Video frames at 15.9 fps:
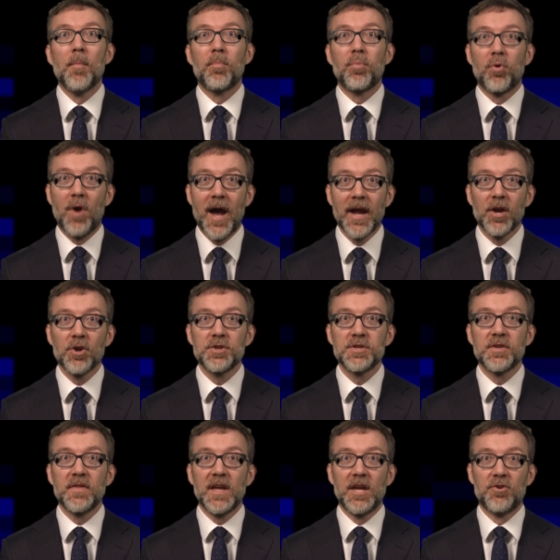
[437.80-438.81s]
prior
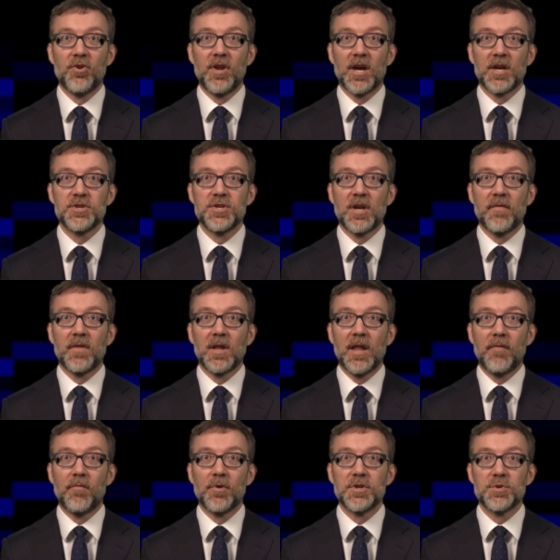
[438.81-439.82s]
to the introduction of the
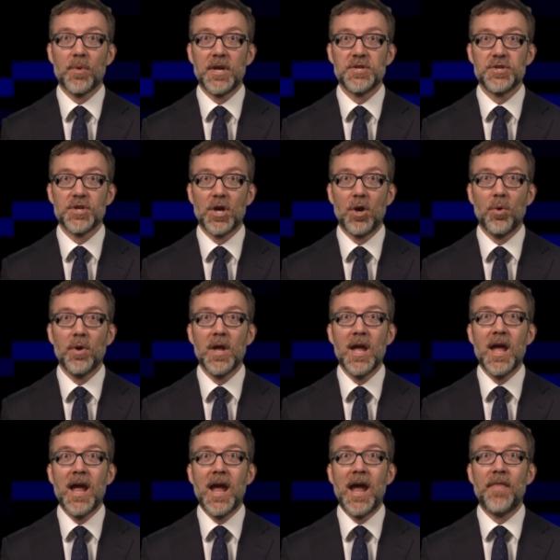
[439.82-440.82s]
leverage ratio,
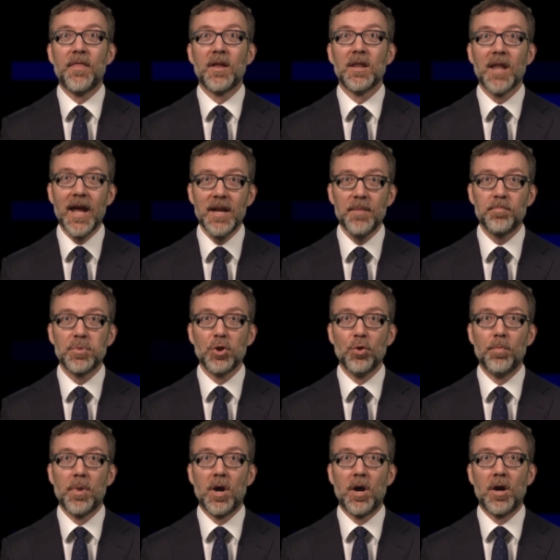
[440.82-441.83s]
and the light
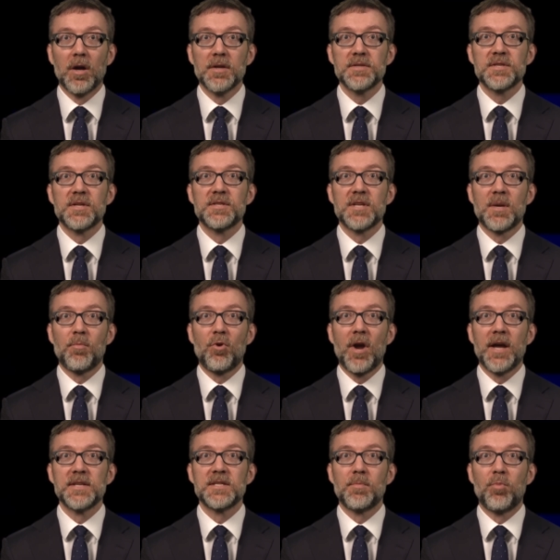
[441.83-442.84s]
blue bars
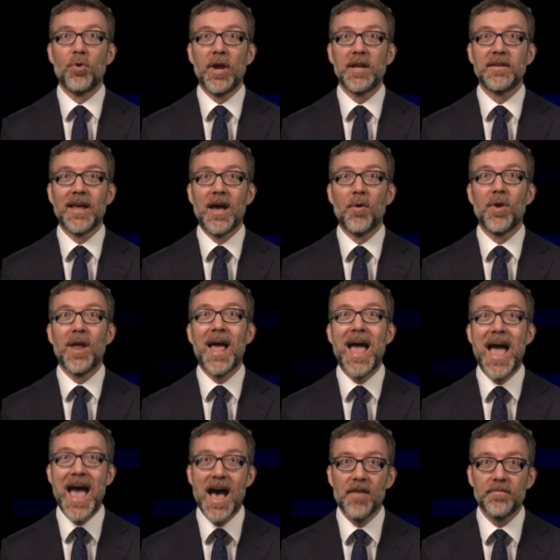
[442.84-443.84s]
summarize the breakdown
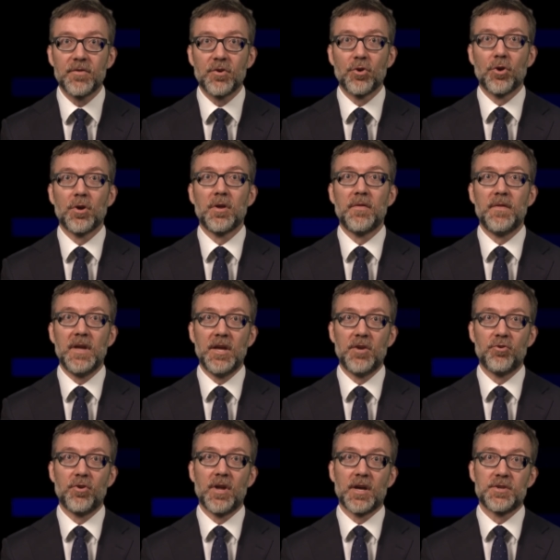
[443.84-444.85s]
after the
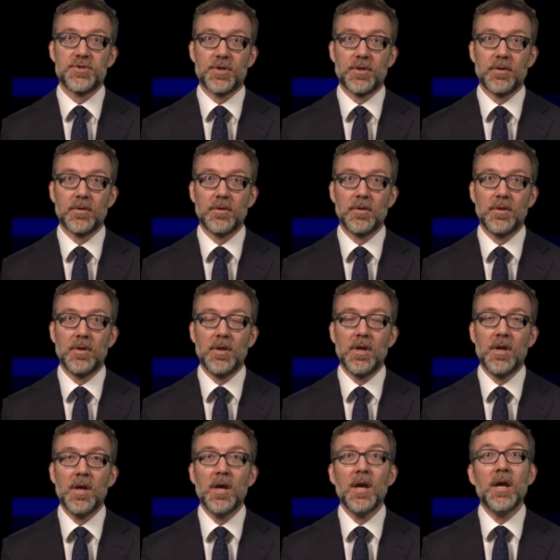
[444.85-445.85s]
introduction.
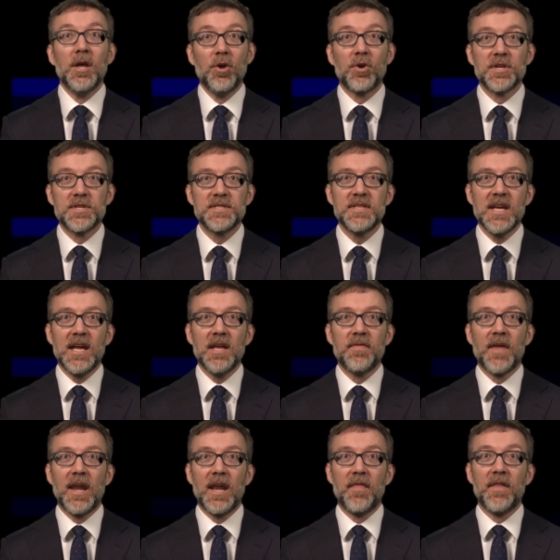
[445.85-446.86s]
You can see
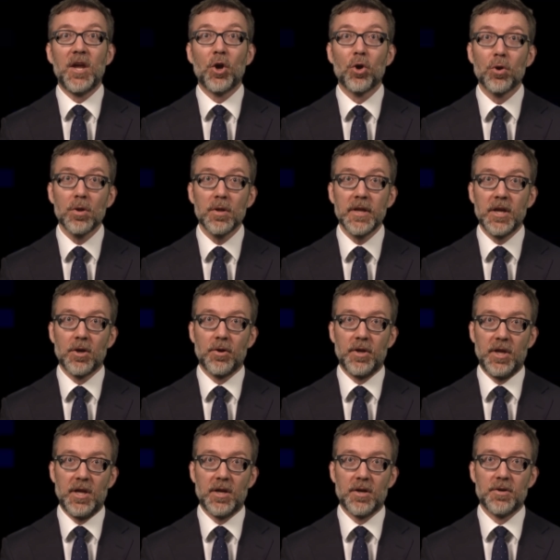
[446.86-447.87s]
that in the earlier
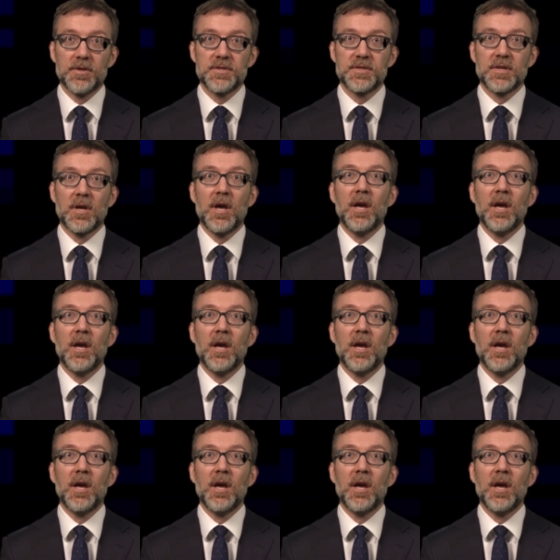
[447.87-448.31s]
years,